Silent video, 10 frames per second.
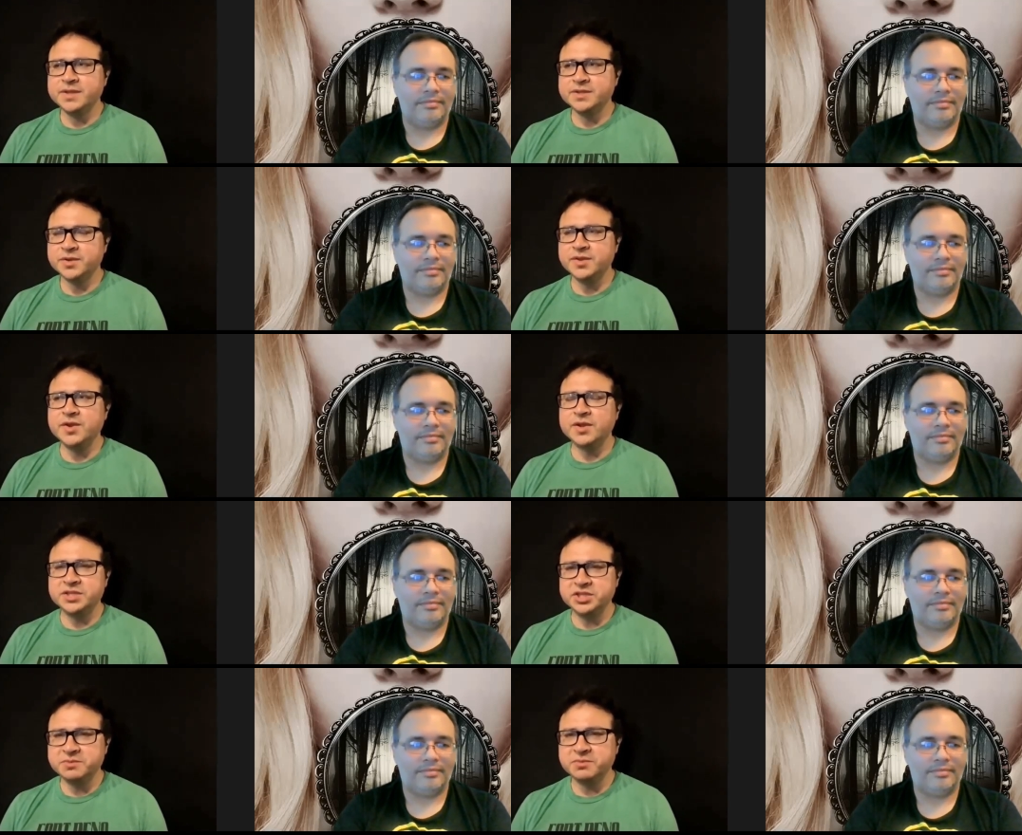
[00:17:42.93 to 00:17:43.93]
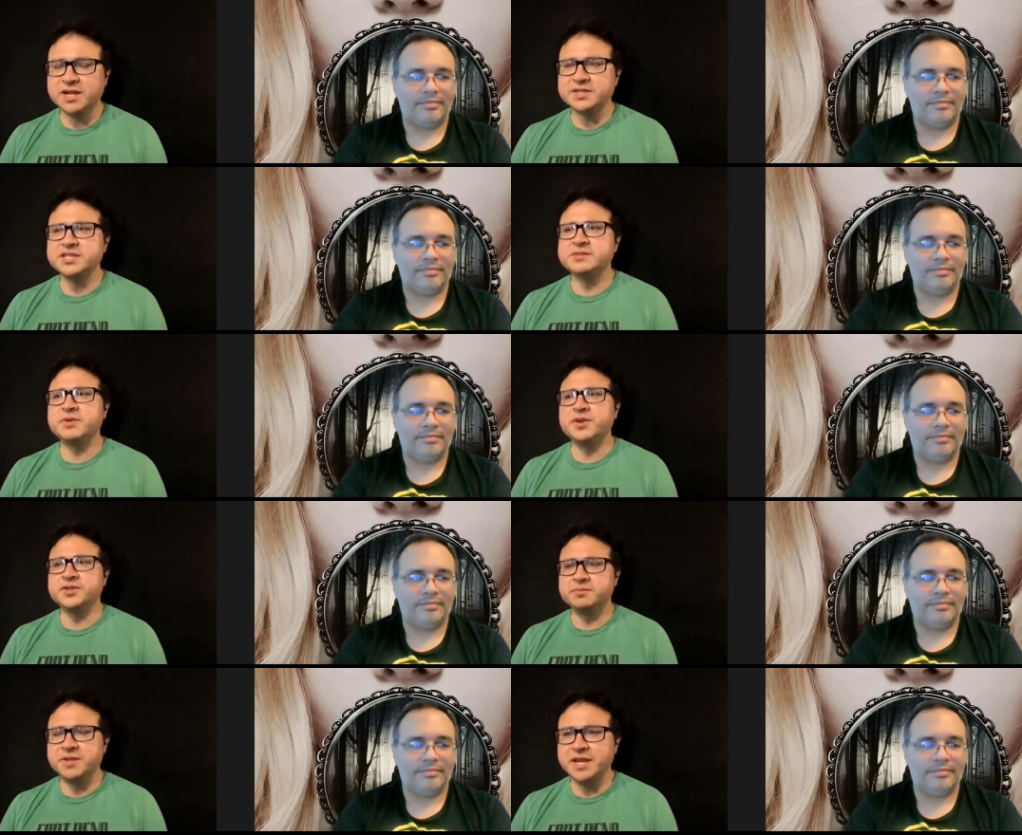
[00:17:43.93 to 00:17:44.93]
Speaker 1: during the audition process, but
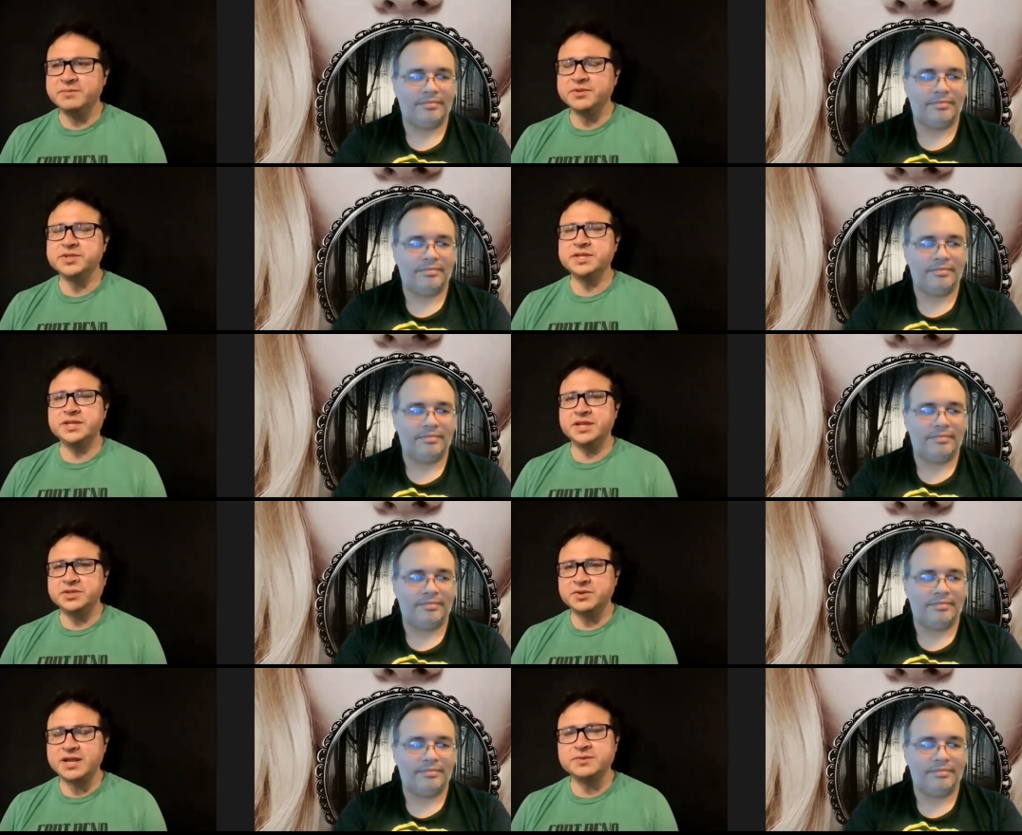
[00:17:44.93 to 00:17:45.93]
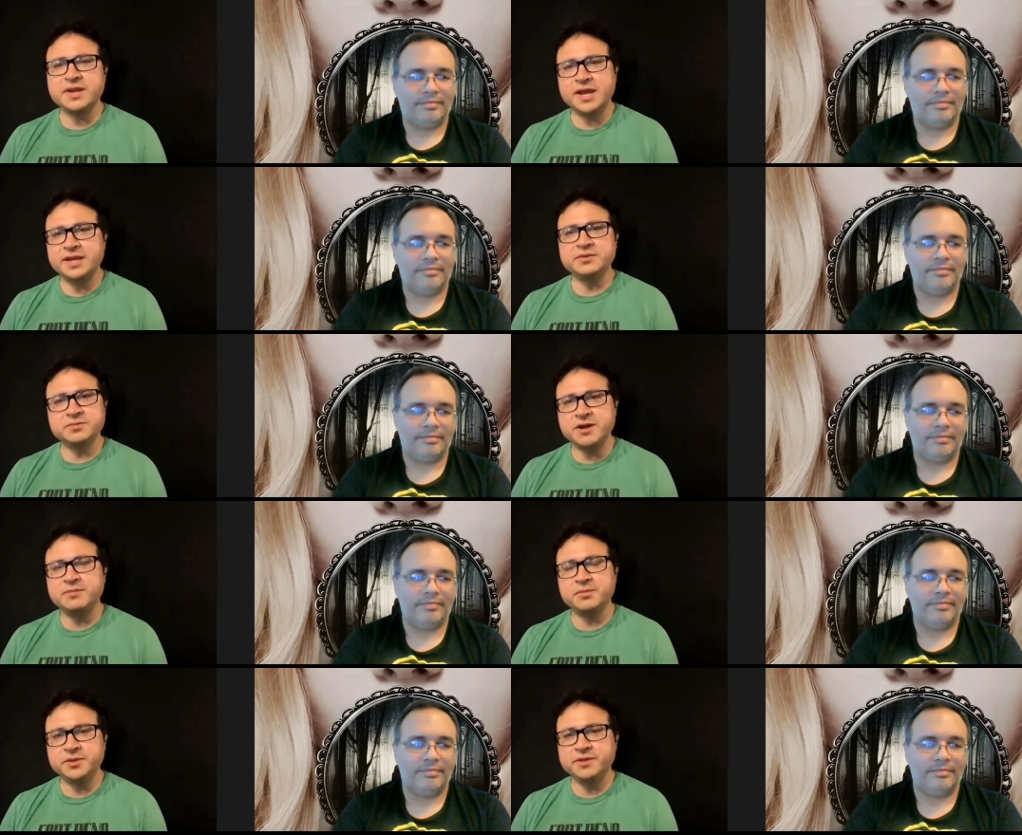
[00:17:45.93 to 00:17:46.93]
also being able to in- interact with Heidi was
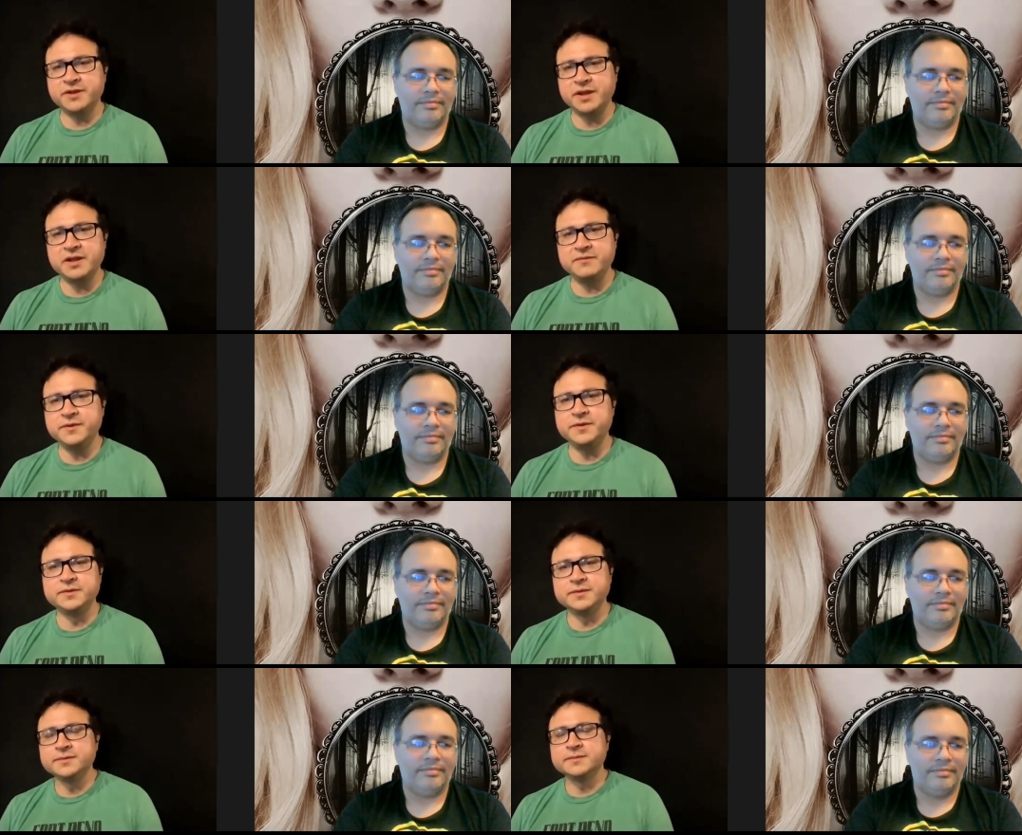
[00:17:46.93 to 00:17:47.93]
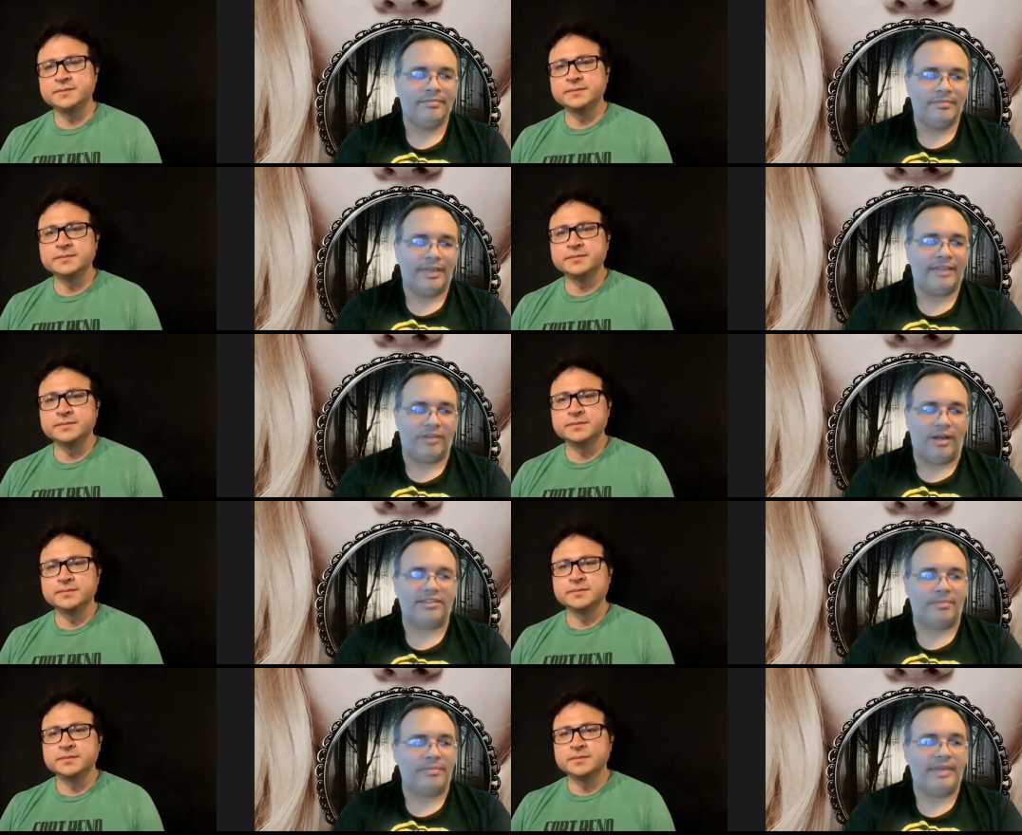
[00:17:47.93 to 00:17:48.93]
probably very helpful.
Speaker 2: That's
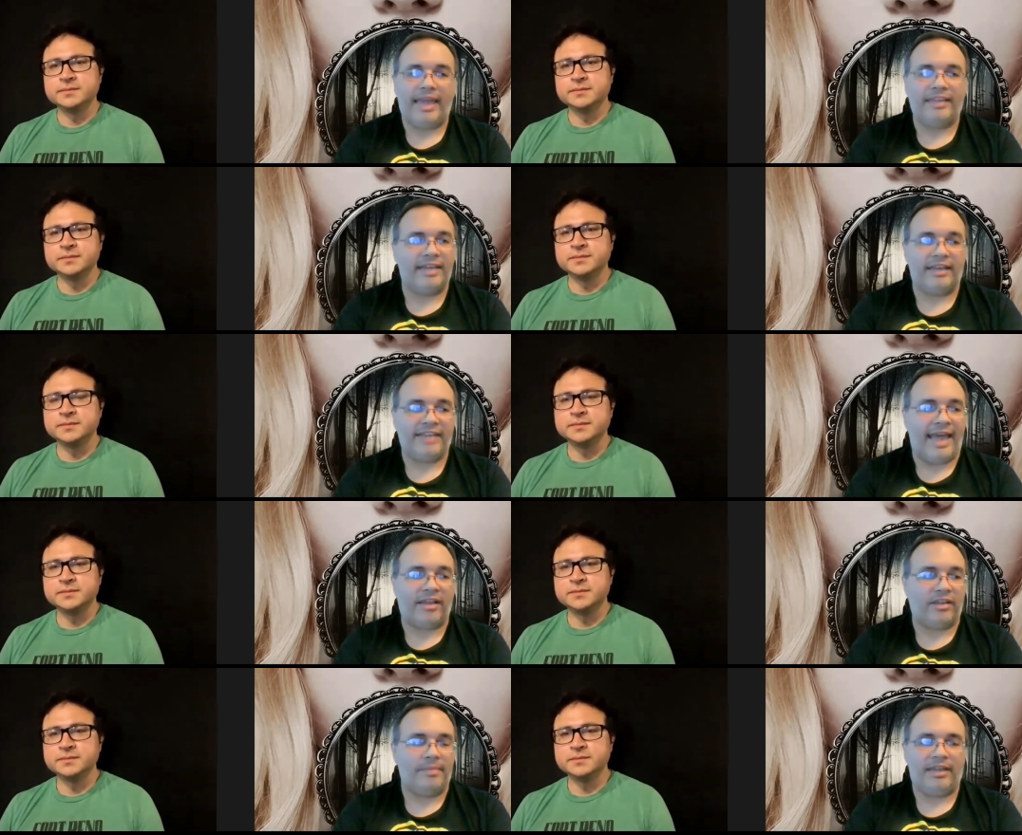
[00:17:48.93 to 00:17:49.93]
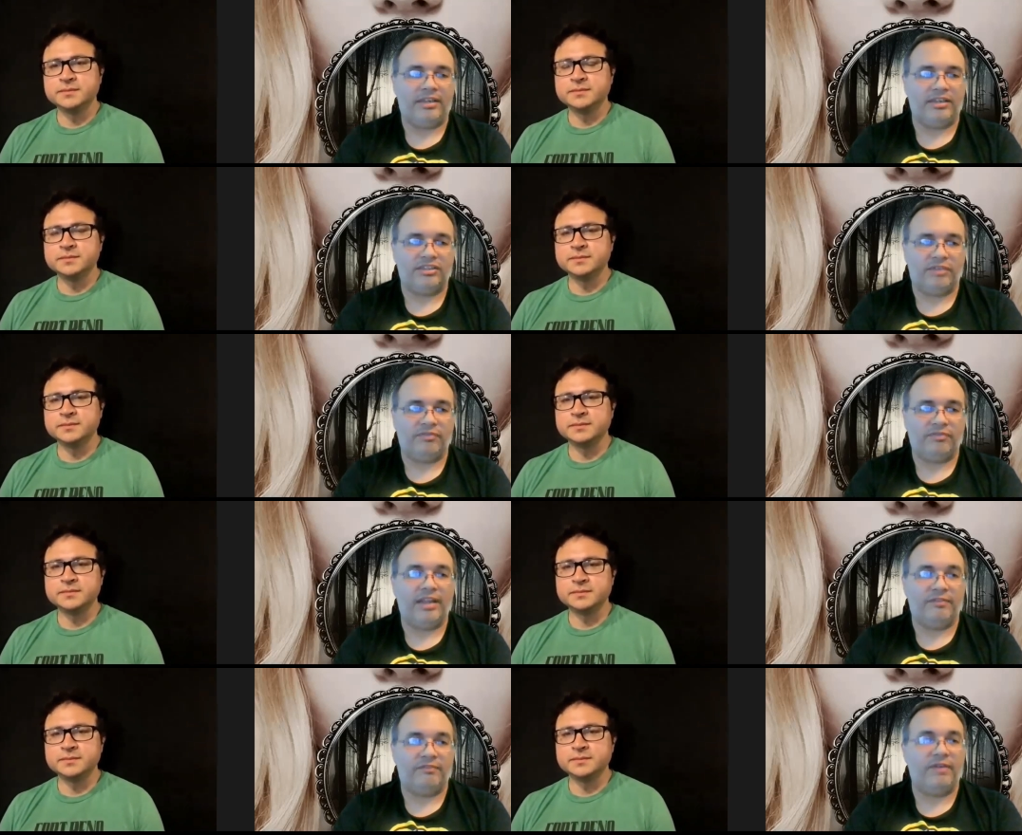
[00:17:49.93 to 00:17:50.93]
awesome. Yeah, exactly. I mean, because she
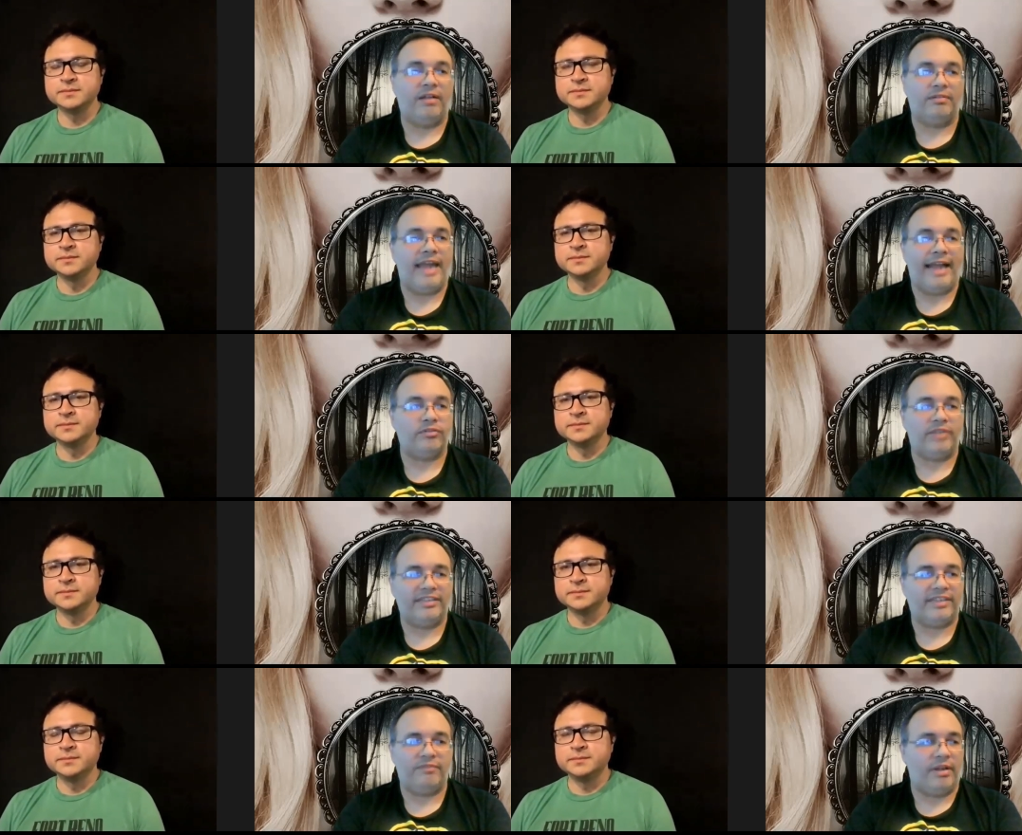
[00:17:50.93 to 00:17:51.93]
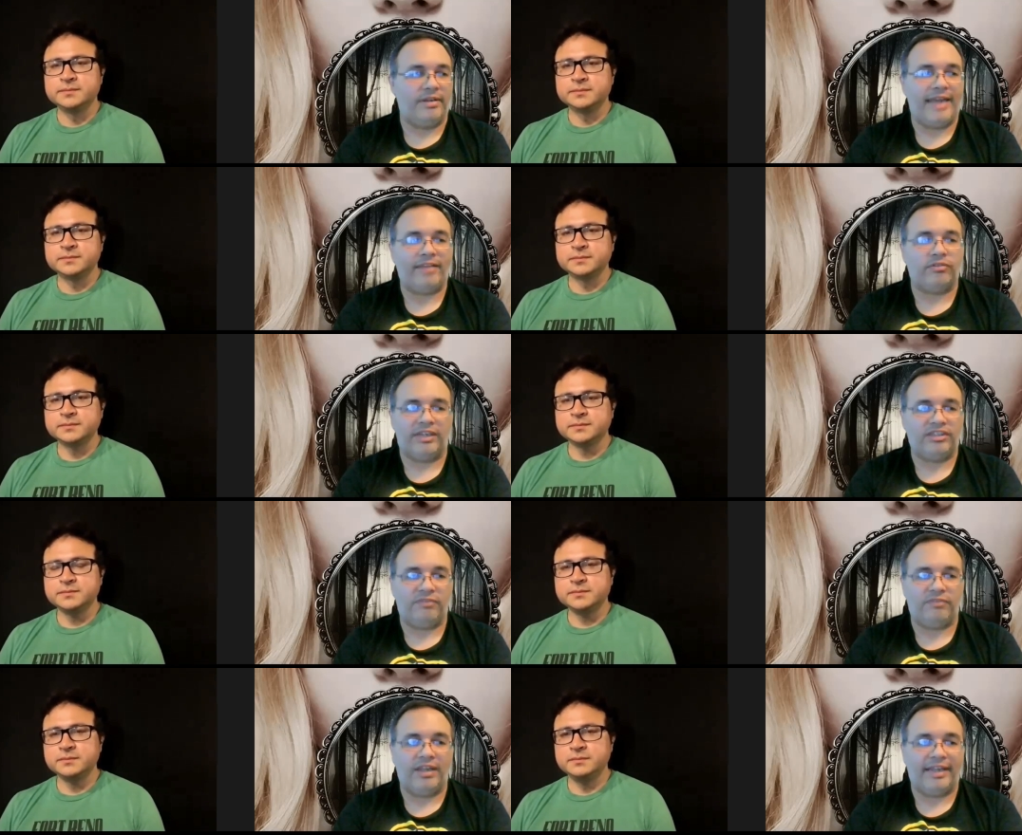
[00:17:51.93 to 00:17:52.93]
felt it felt natural. Like I said, it felt natural. Like
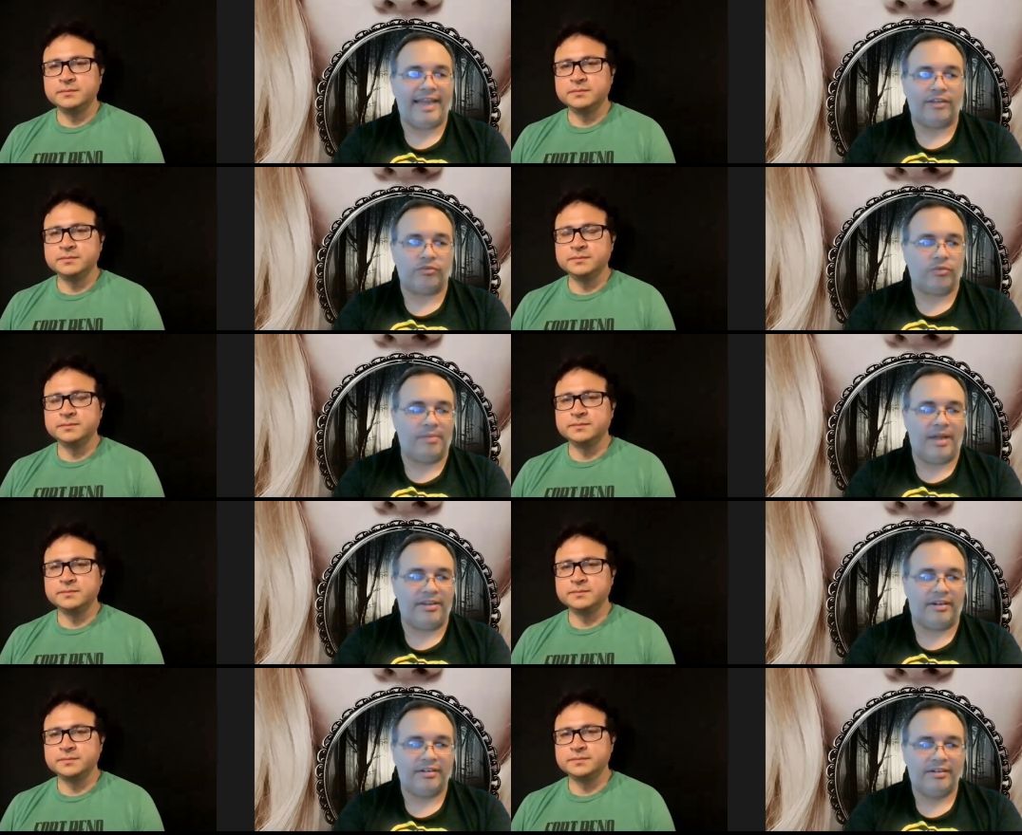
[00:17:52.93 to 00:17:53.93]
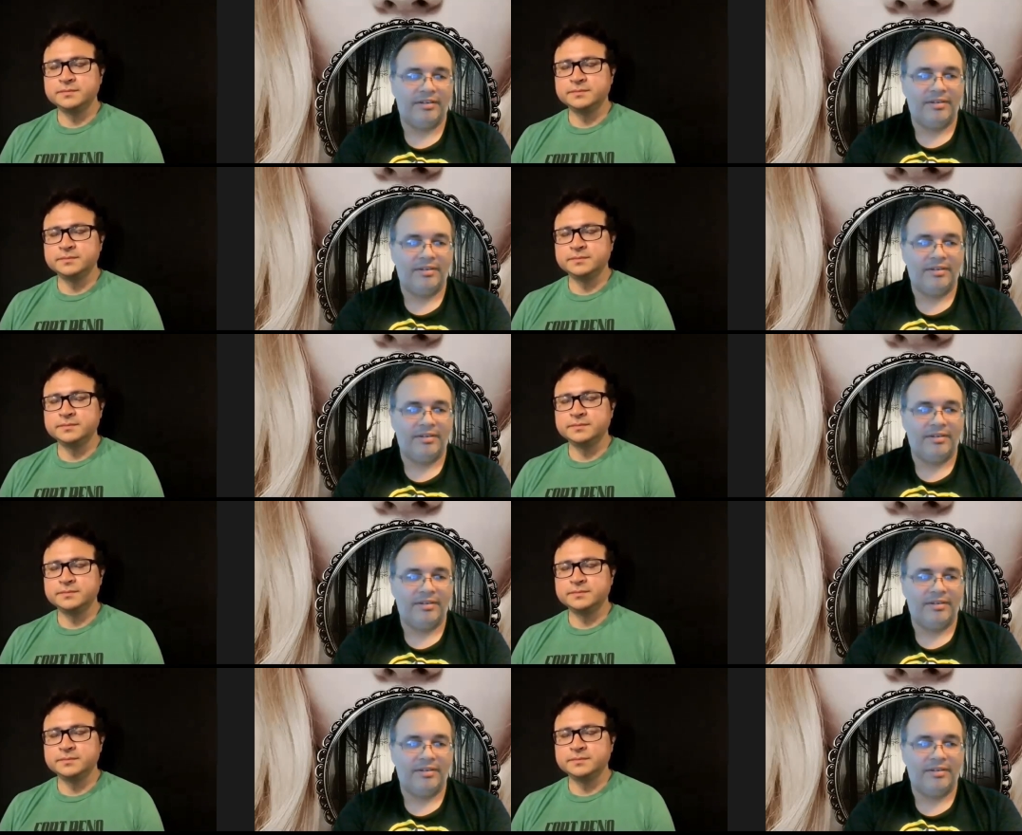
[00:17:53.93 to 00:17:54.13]
she felt like an actual mother.